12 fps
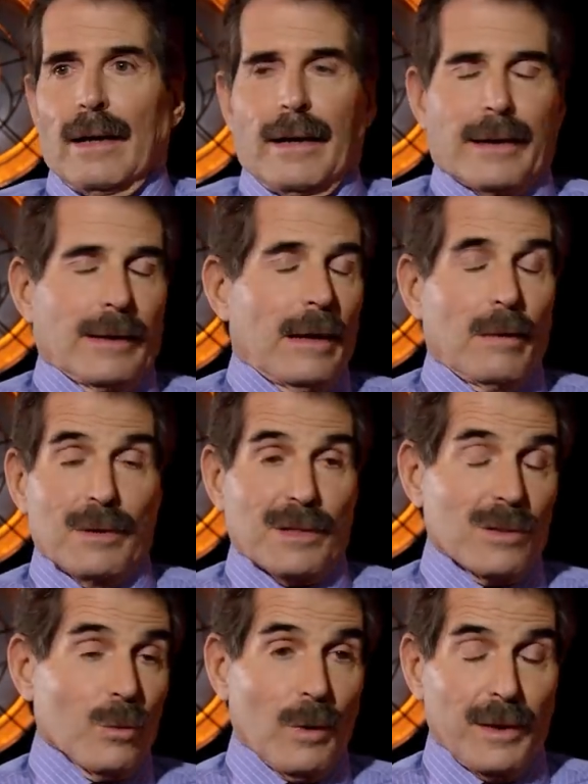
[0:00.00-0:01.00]

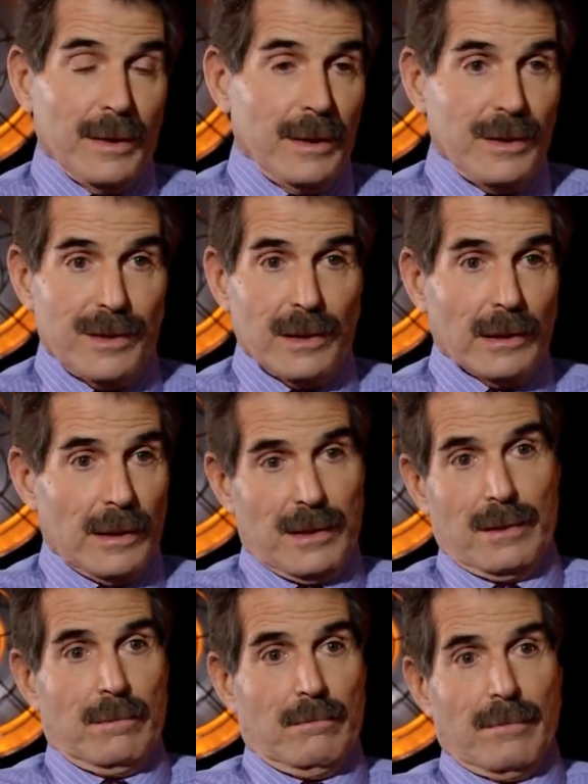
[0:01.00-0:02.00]
Economics in One Easy
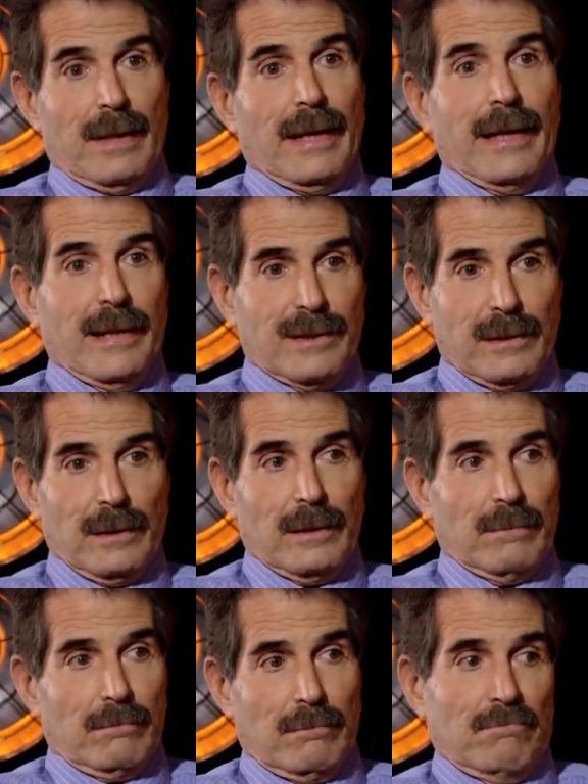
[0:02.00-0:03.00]
Lesson by Hazlitt.
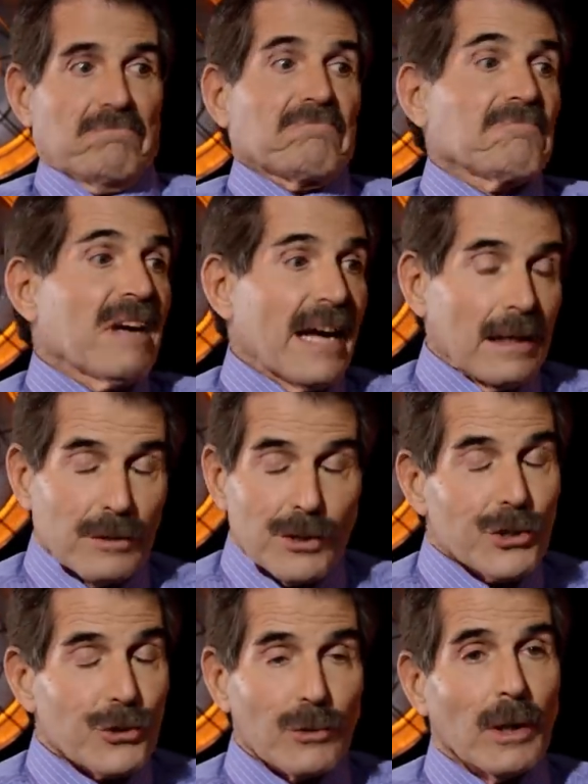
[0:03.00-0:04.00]
Atlas
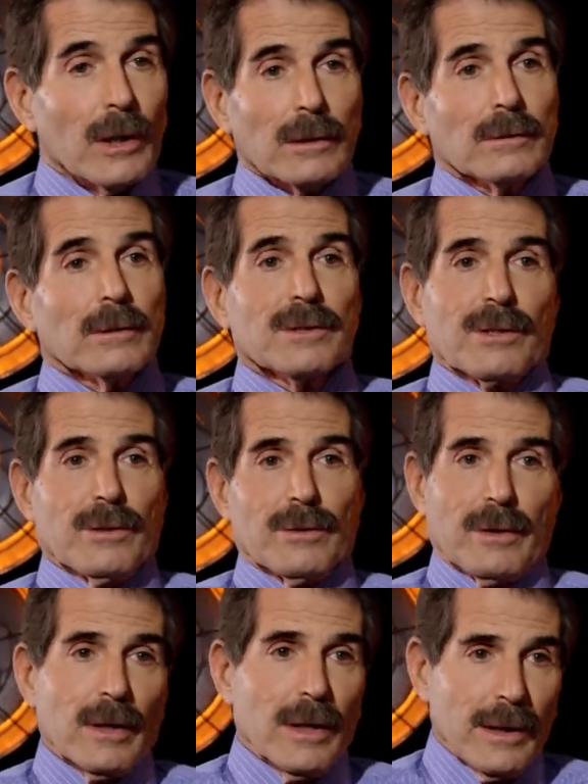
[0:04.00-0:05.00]
Shrugged is a
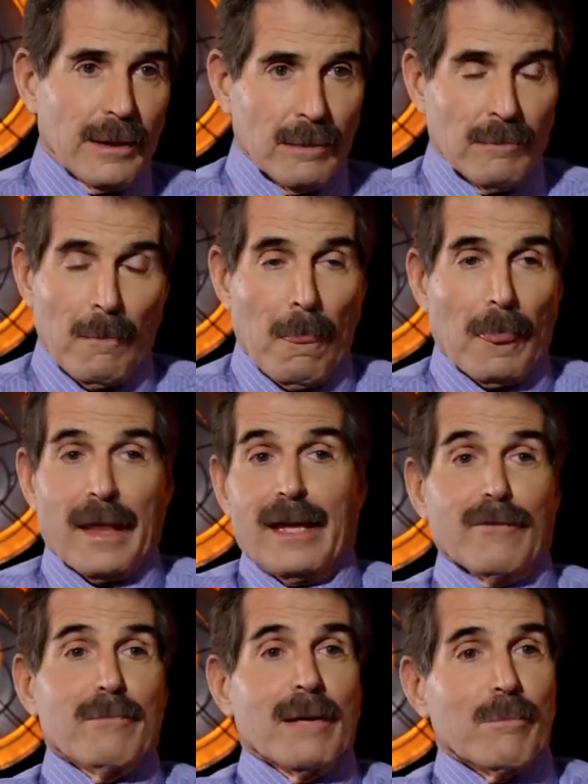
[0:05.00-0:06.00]
good guide.
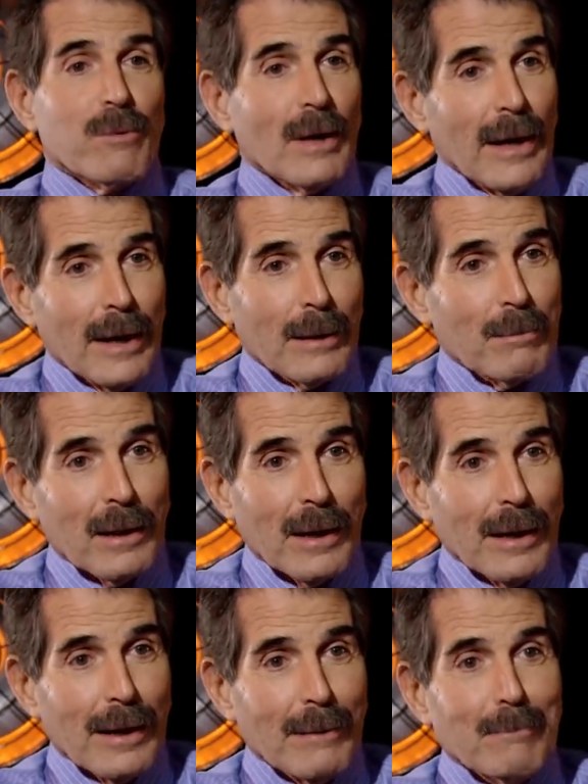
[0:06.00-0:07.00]
Give Me a Break
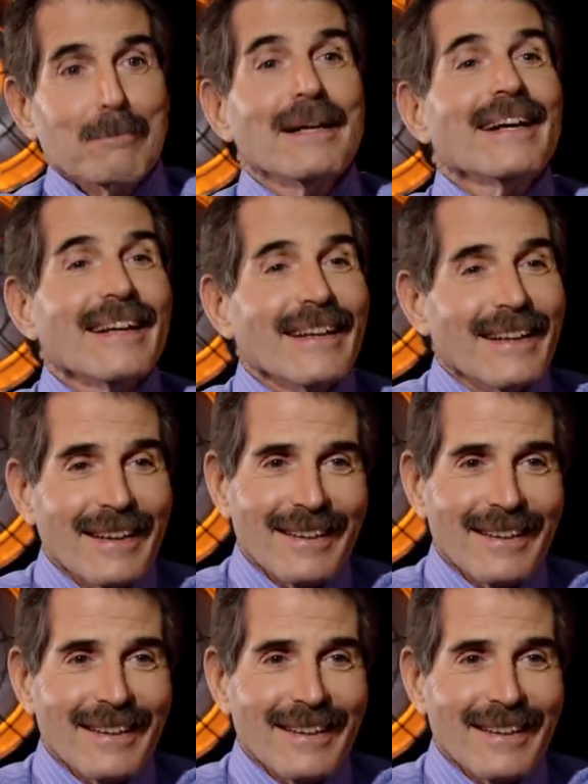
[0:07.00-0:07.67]
by me.